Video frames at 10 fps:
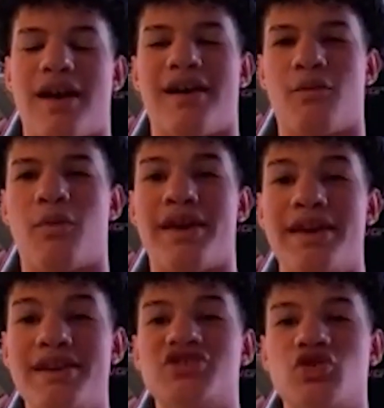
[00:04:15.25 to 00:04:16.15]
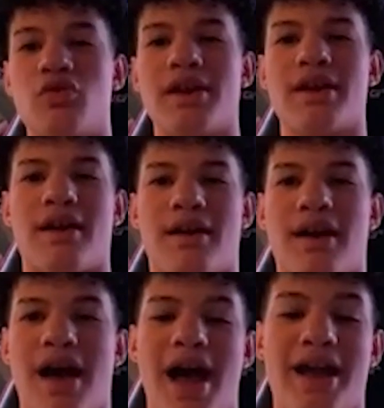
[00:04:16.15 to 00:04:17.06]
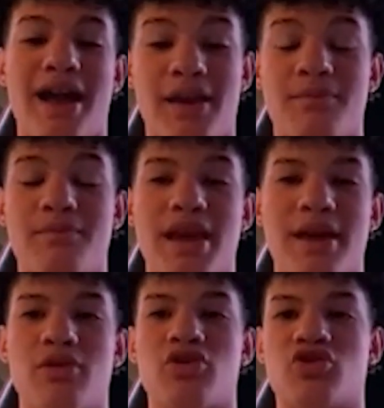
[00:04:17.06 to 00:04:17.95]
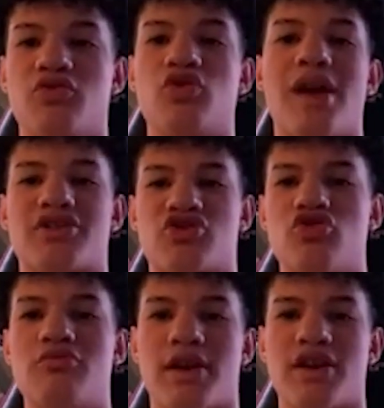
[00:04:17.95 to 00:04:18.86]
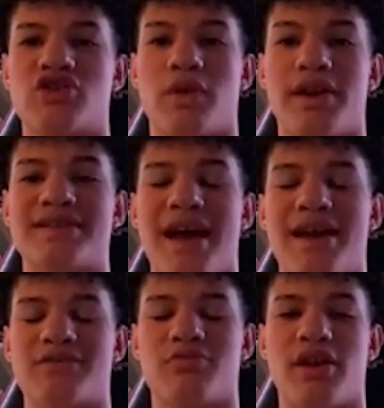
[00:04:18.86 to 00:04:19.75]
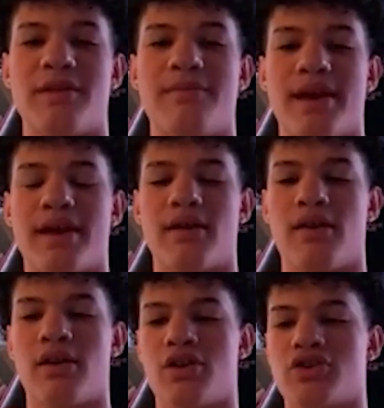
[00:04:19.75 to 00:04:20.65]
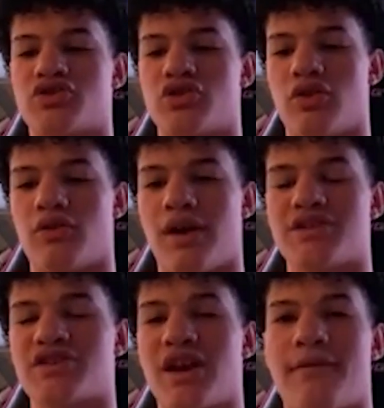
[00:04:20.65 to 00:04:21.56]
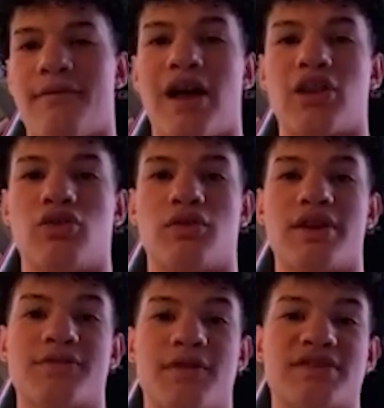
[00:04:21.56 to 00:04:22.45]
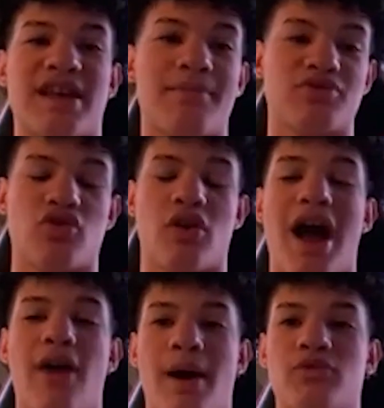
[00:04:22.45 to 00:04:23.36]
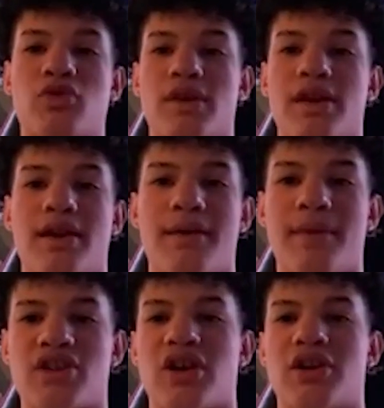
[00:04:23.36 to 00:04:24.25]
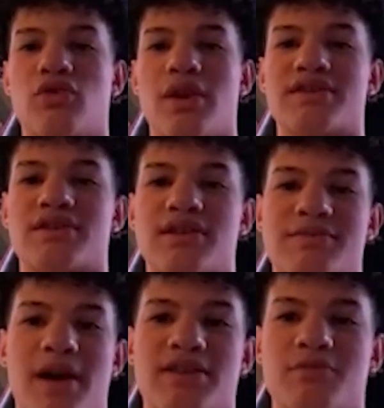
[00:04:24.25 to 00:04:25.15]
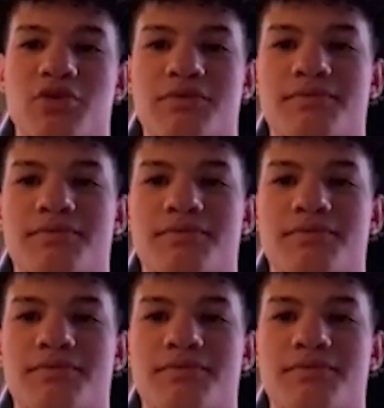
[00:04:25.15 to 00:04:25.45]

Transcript: what he's doing, I gotta be able to do that too because where he's at is pretty big. So I just gotta follow his footsteps or how I'm doing it and make sure I do it as good as possible.